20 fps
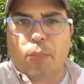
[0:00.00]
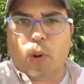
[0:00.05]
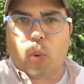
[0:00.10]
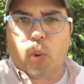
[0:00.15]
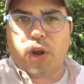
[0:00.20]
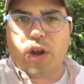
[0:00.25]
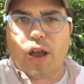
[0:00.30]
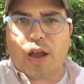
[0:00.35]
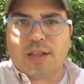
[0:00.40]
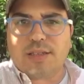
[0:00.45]

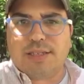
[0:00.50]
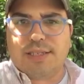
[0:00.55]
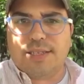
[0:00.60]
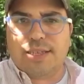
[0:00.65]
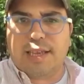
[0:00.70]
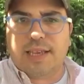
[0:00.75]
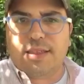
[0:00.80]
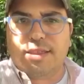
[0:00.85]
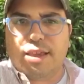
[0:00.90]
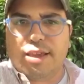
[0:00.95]
but we're not
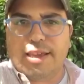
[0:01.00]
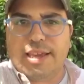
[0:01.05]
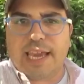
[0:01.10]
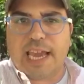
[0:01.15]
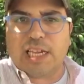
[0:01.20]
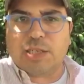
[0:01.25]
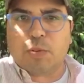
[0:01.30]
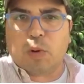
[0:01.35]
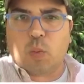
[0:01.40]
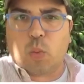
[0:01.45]
seeing the
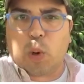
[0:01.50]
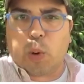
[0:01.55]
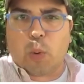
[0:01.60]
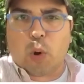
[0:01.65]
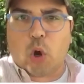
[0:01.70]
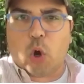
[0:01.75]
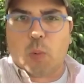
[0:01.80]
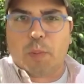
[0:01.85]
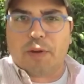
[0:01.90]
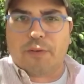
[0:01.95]
engagement we
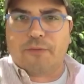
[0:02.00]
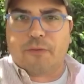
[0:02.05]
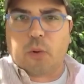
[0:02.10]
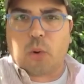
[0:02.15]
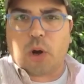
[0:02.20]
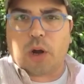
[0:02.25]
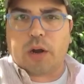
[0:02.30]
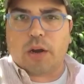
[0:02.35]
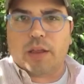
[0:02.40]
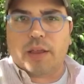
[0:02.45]
were hoping
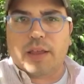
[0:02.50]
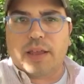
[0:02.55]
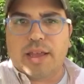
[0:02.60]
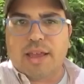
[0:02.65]
for.